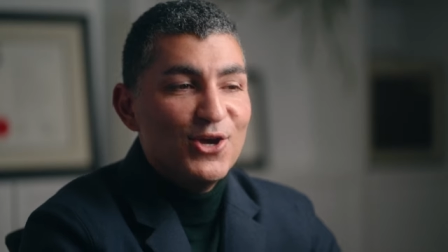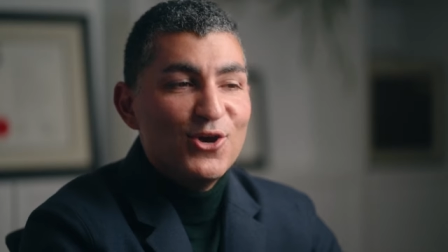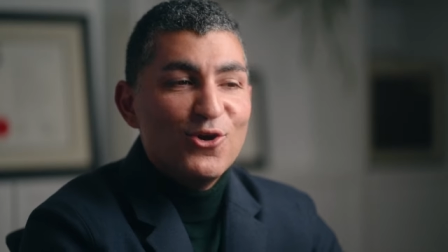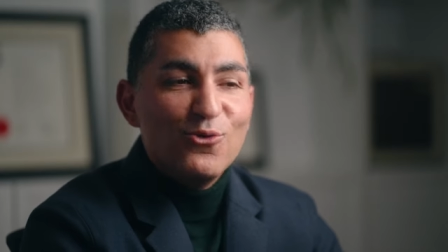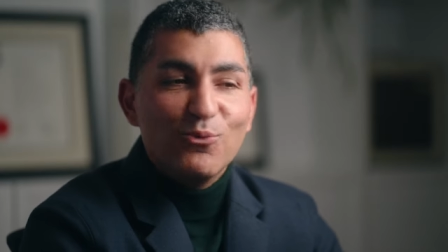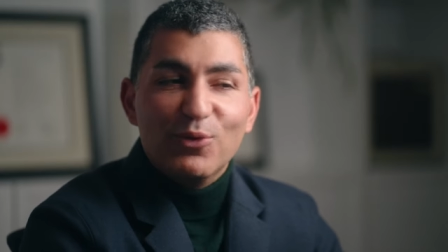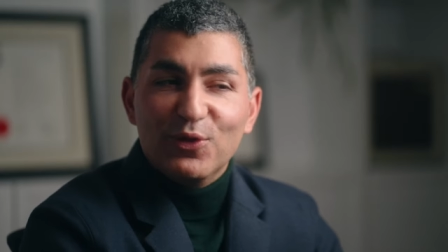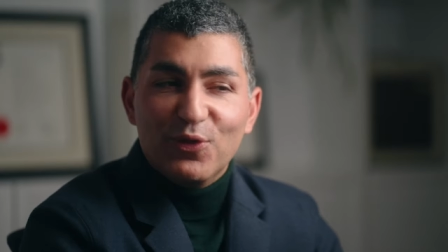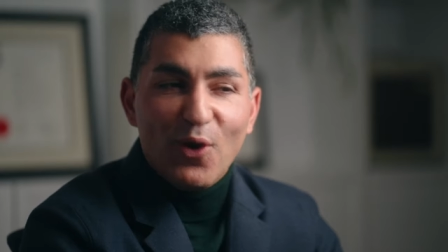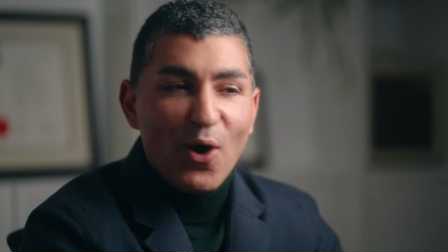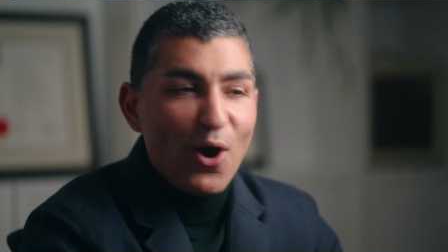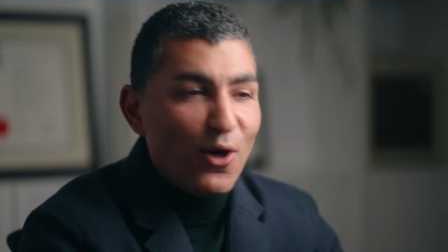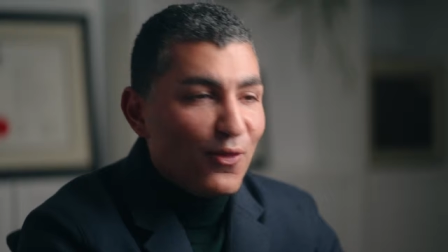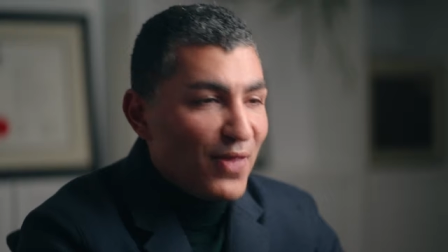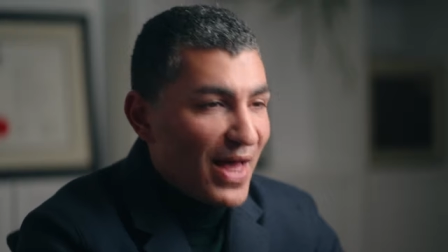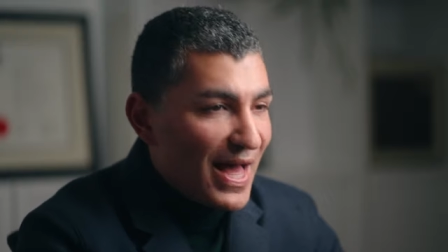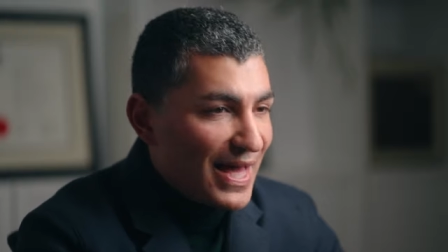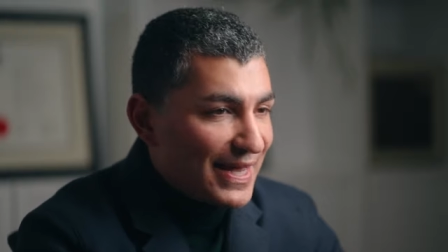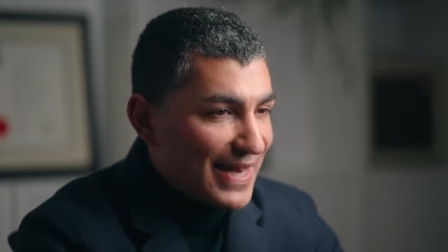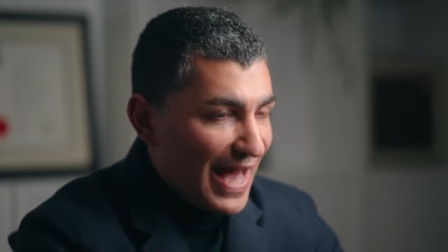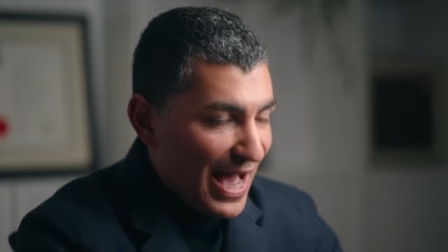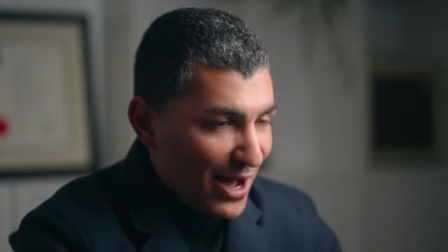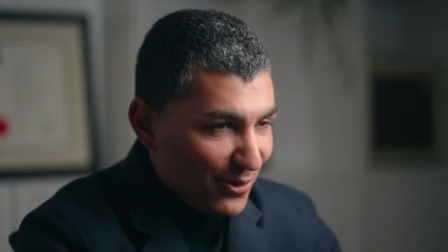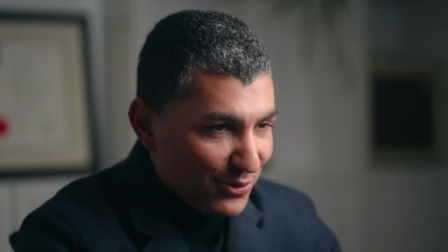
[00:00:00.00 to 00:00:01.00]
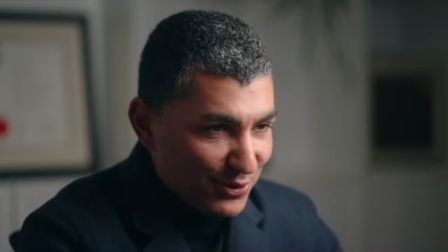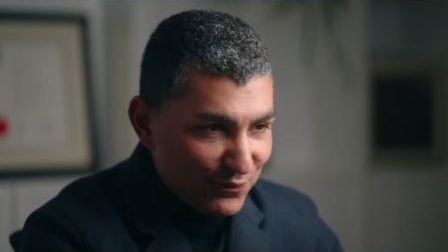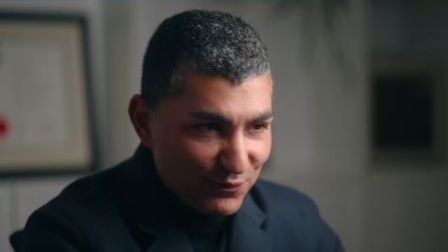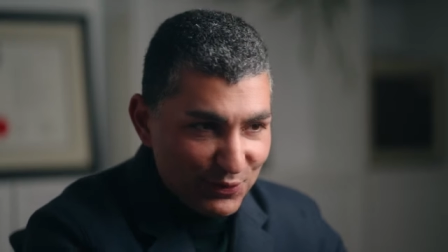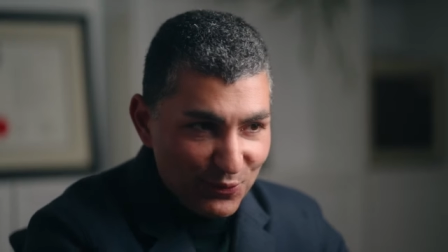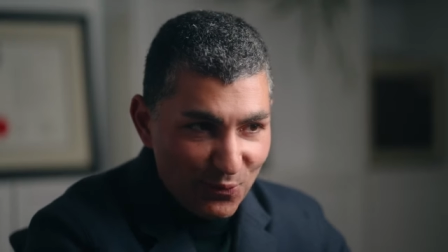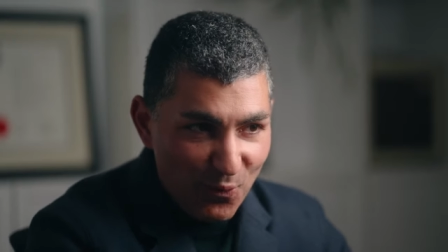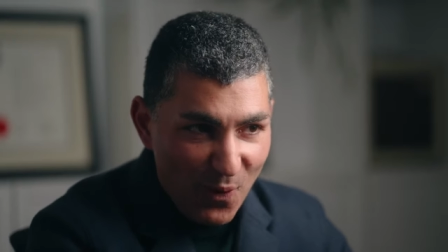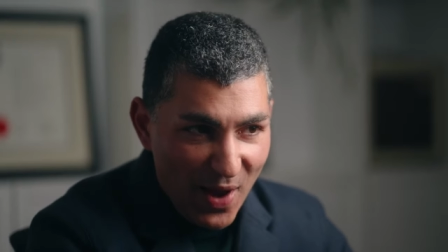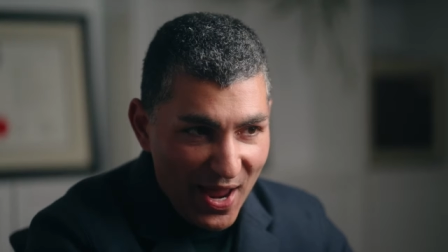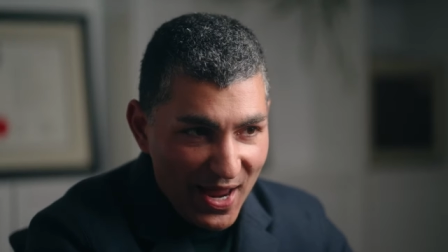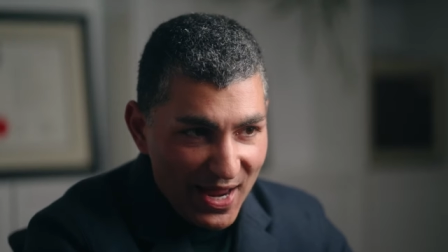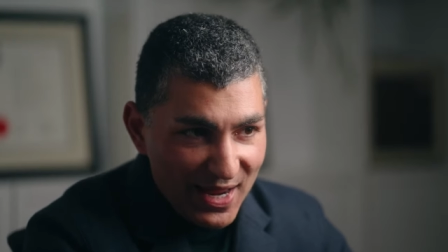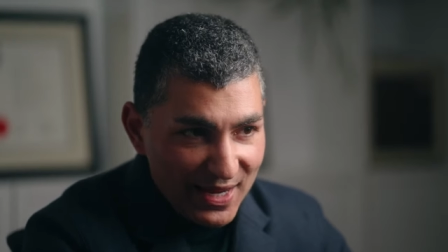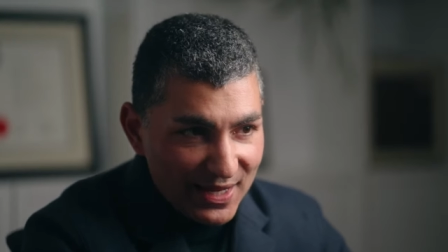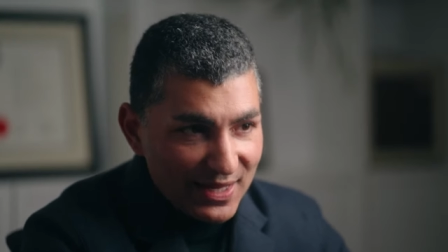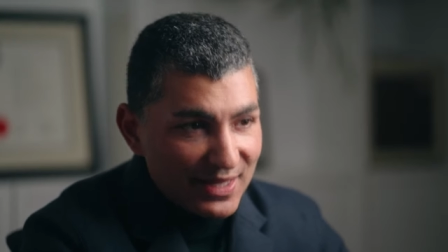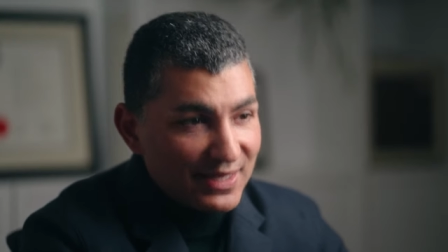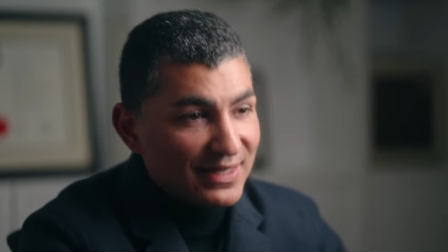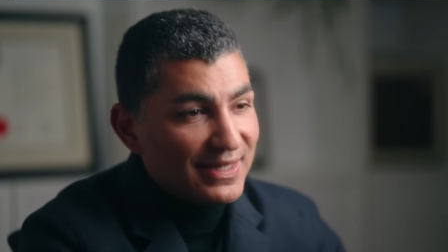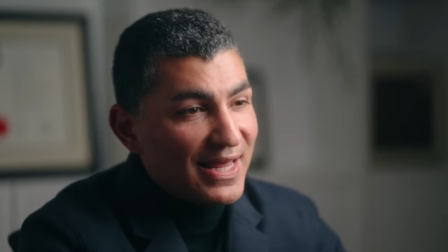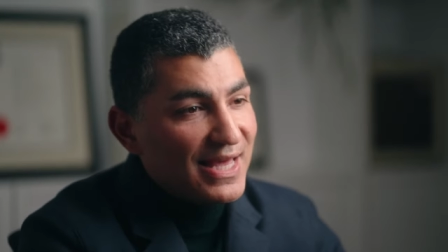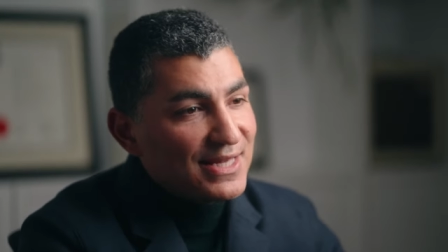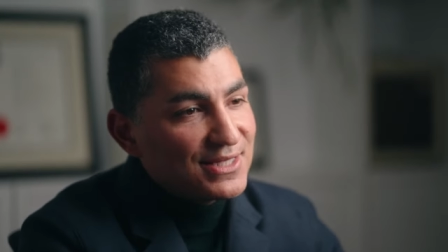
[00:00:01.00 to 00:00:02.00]
With all that out of the way,
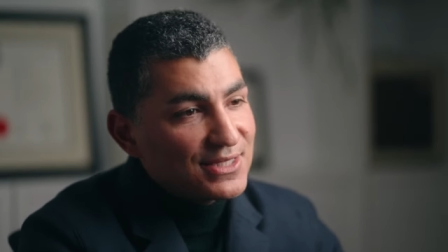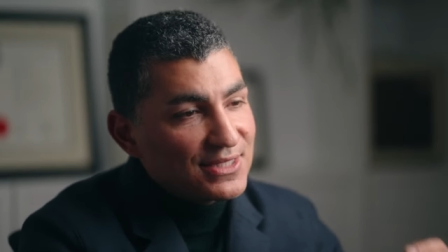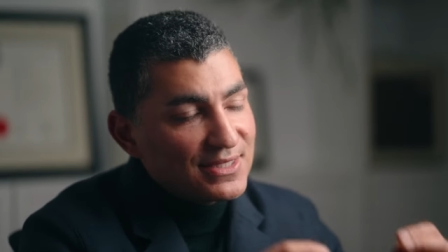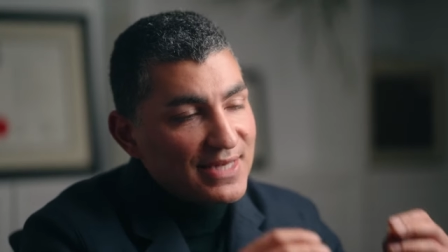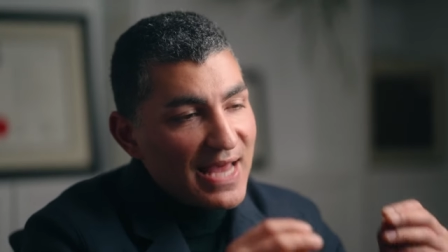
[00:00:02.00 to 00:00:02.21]
let's